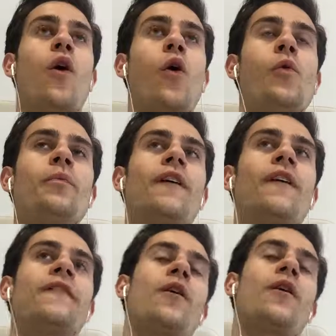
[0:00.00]
home
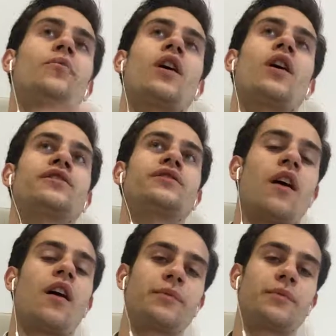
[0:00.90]
from Brussels to
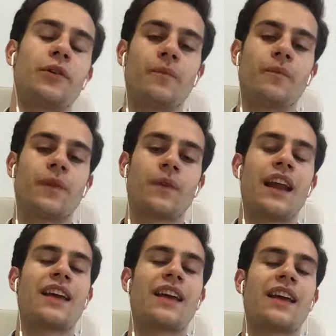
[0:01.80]
Luxembourg,
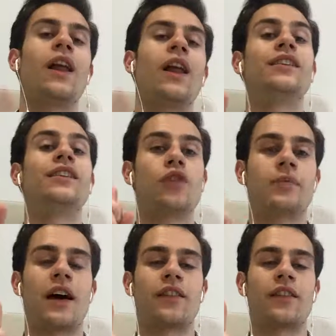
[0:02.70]
and I still hadn't
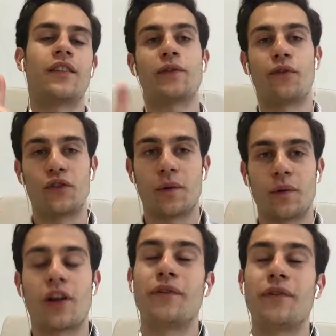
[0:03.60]
dropped out. That was before I
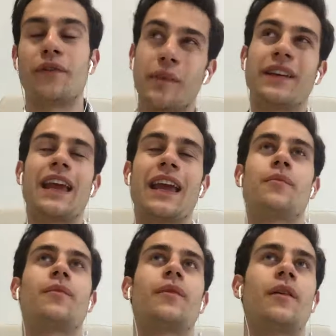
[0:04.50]
dropped out, before
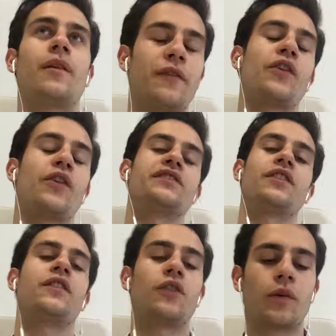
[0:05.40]
I
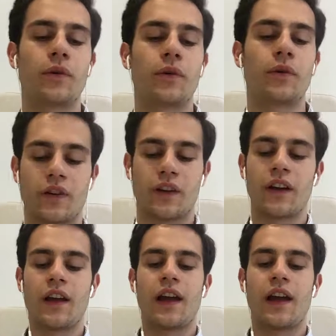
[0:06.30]
started the entrepreneur
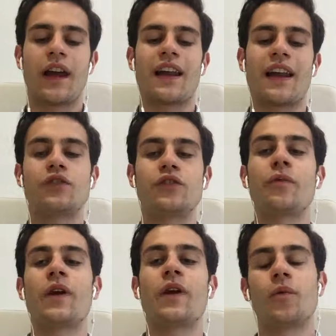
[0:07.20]
journey. And as he
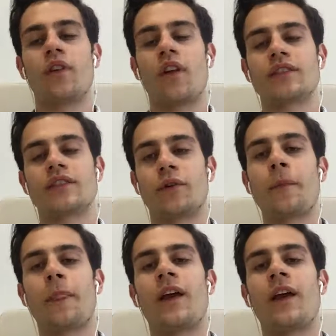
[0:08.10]
drove me home to Luxembourg,